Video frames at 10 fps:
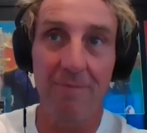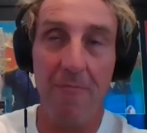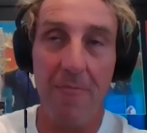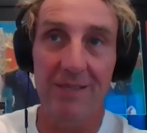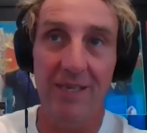a
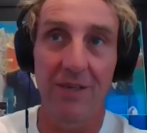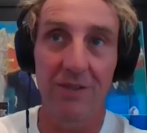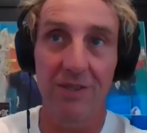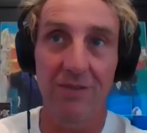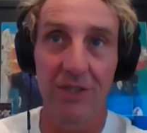sales
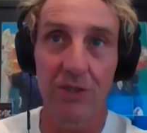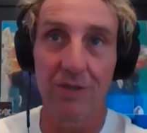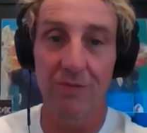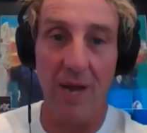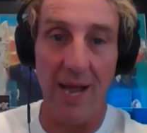division of
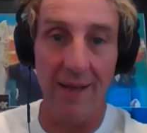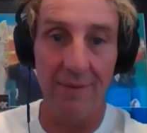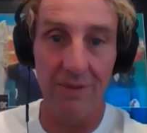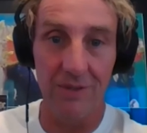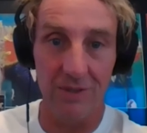Rat,
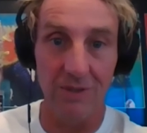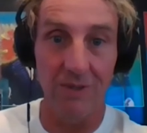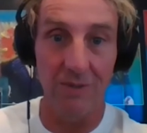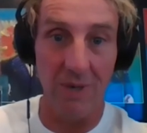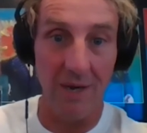which is doing
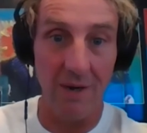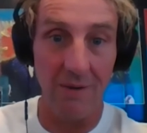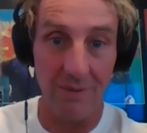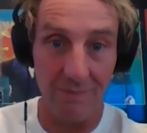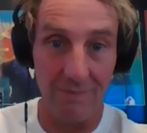well,
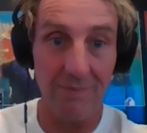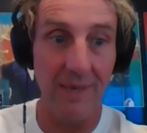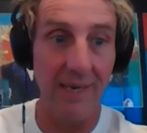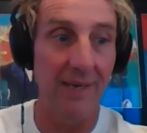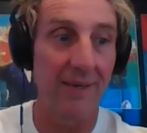
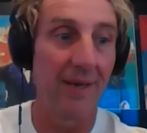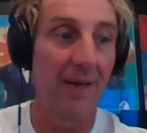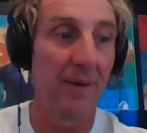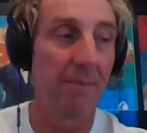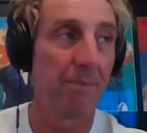and
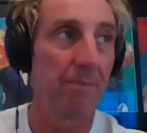um,